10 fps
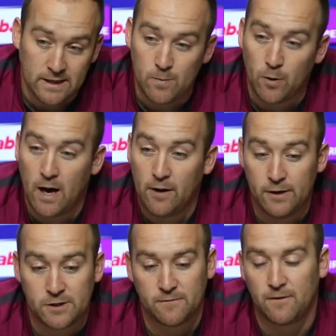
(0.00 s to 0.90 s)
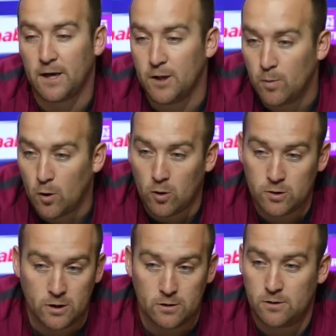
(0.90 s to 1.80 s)
deeper areas to find the
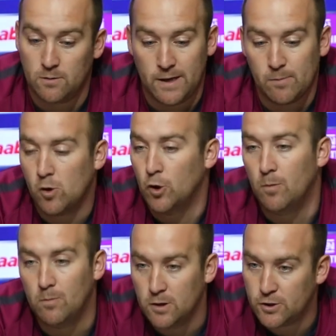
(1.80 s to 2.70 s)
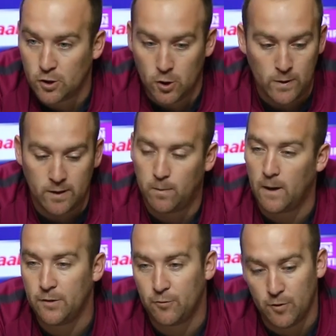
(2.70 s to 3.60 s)
ball to make more numbers so that we can
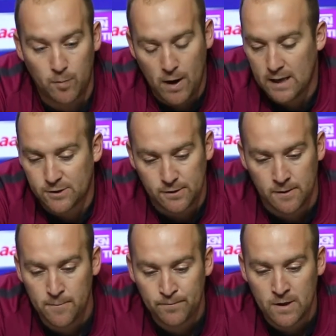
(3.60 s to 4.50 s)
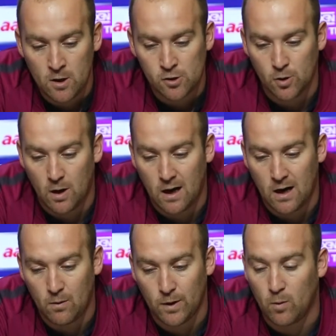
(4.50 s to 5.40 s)
play through the press. And
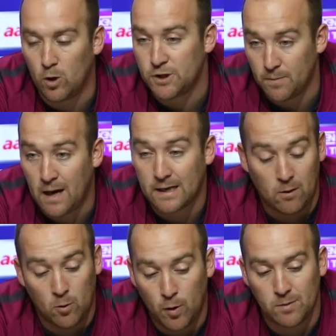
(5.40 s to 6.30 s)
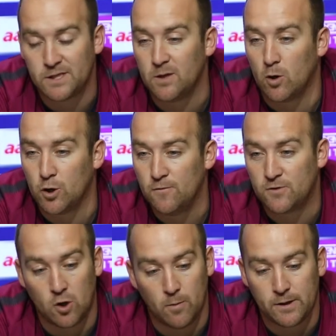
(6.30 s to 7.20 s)
when I watch it back, I will probably see what you
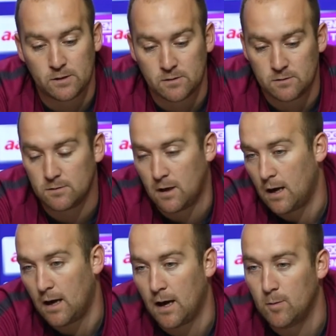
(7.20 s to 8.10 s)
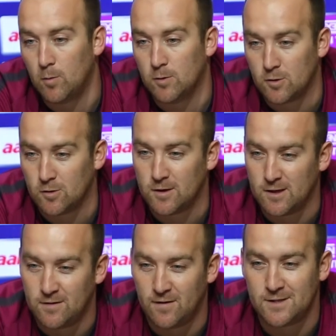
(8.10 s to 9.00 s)
saw, because I'm almost looking
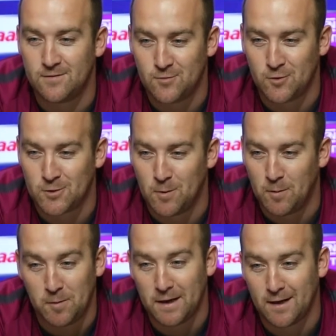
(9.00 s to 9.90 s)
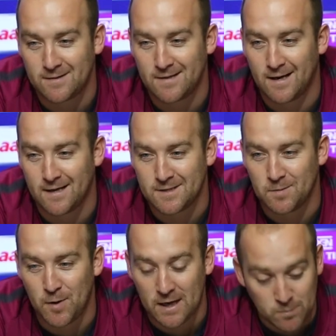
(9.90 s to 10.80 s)
at the defensive structure when we're playing out against
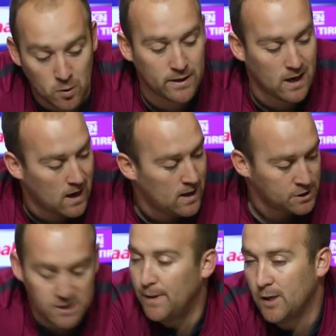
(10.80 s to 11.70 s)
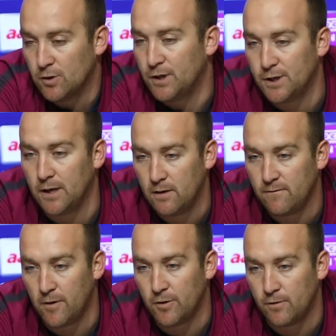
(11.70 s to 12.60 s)
the press. But yeah, she's been good this year,
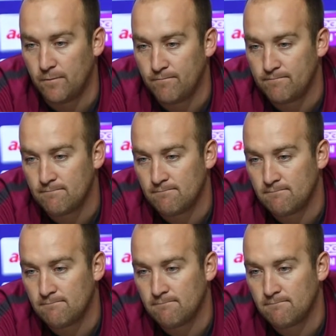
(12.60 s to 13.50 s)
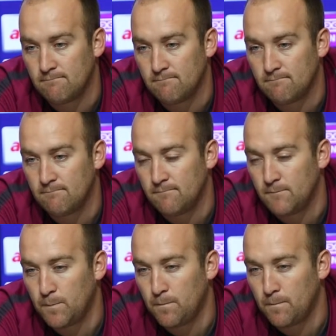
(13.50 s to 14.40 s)
very good. Abbie McManus,